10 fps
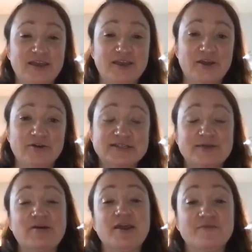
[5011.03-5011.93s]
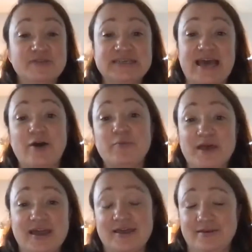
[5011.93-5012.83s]
you know, because I went over to help
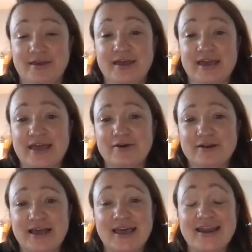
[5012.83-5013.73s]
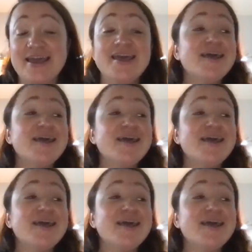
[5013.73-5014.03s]
her her get online.